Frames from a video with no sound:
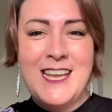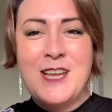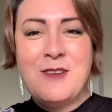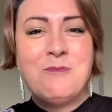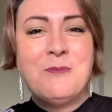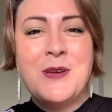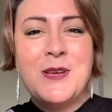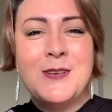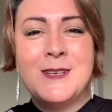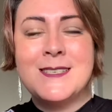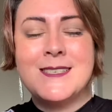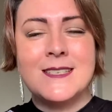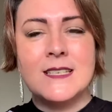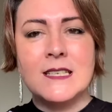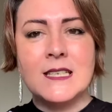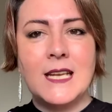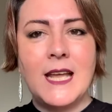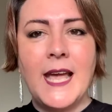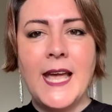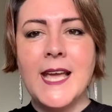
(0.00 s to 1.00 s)

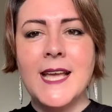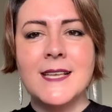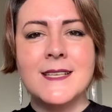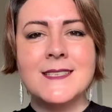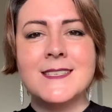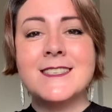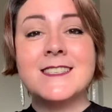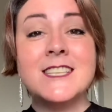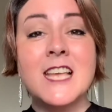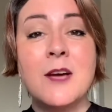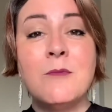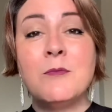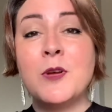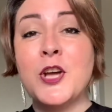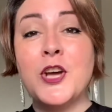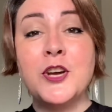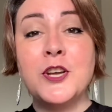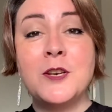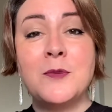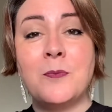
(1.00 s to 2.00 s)
person has some
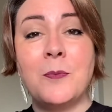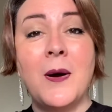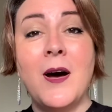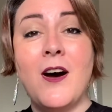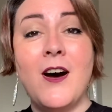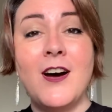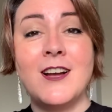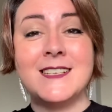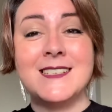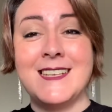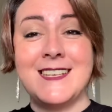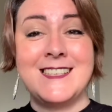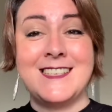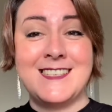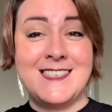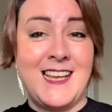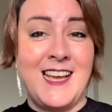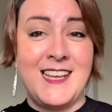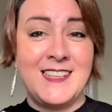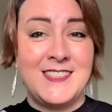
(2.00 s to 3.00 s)
good part
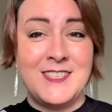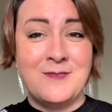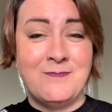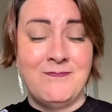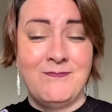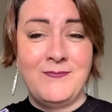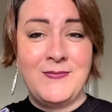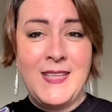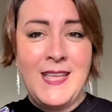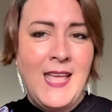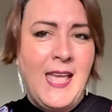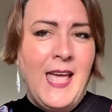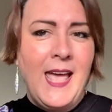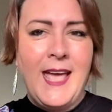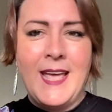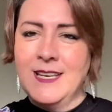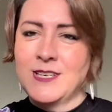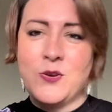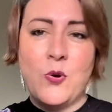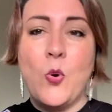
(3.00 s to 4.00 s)
inside them,
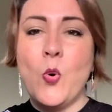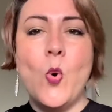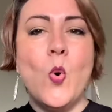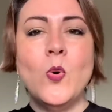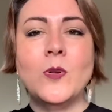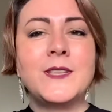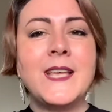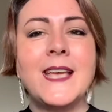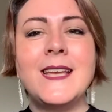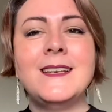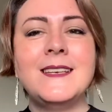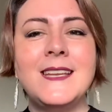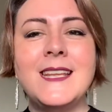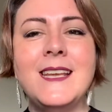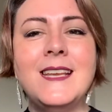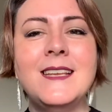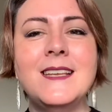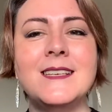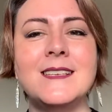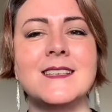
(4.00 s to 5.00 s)
and all they
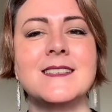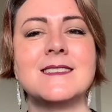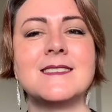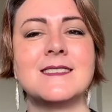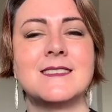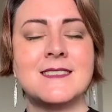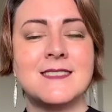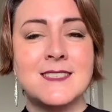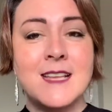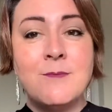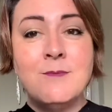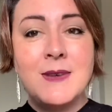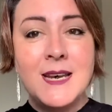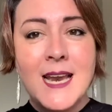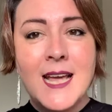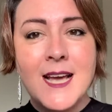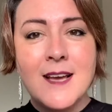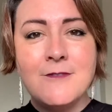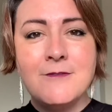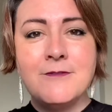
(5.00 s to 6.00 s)
need is some
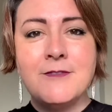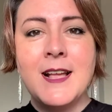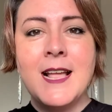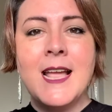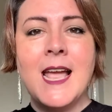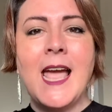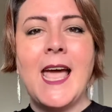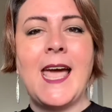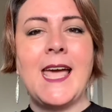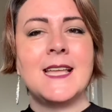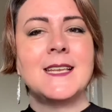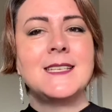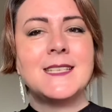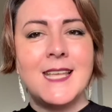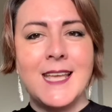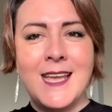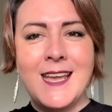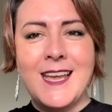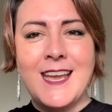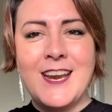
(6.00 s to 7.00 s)
love and
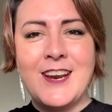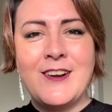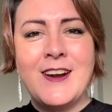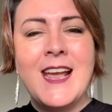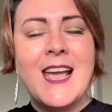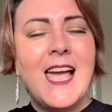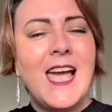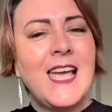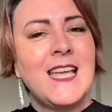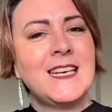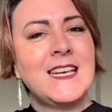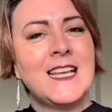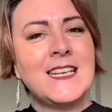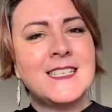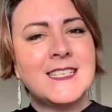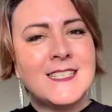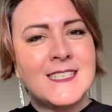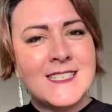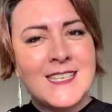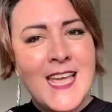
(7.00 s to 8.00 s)
care and
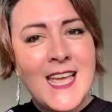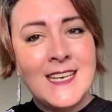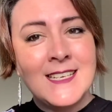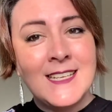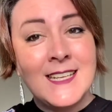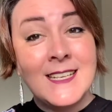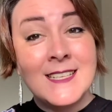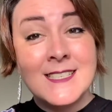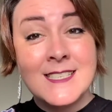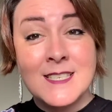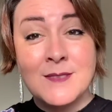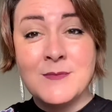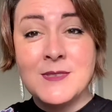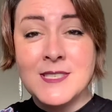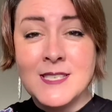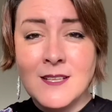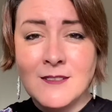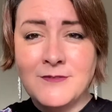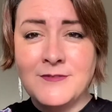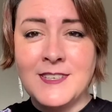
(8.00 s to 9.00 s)
understanding and some
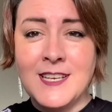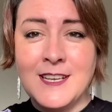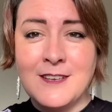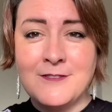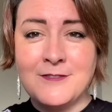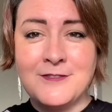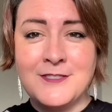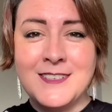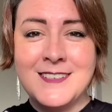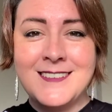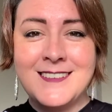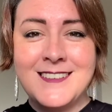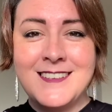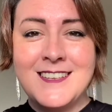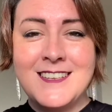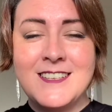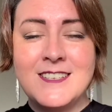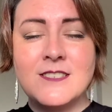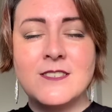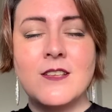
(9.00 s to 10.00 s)
self-love,
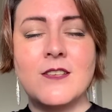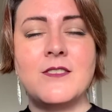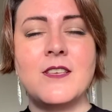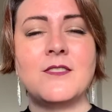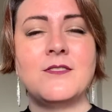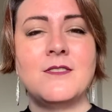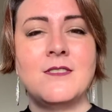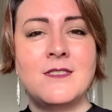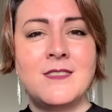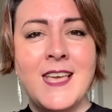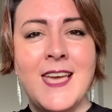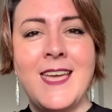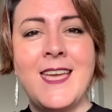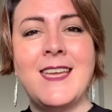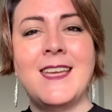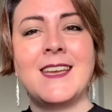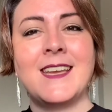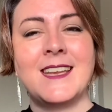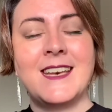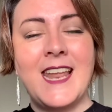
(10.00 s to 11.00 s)
so that they
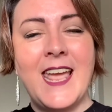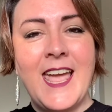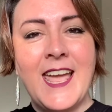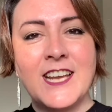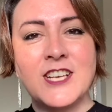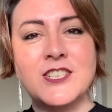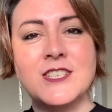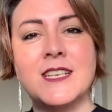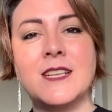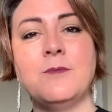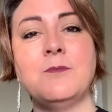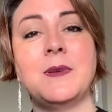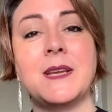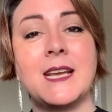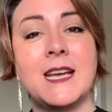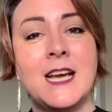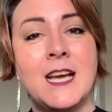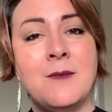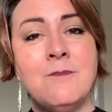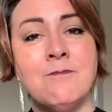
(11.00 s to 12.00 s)
can actually
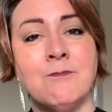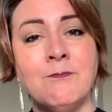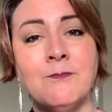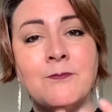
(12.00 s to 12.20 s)
become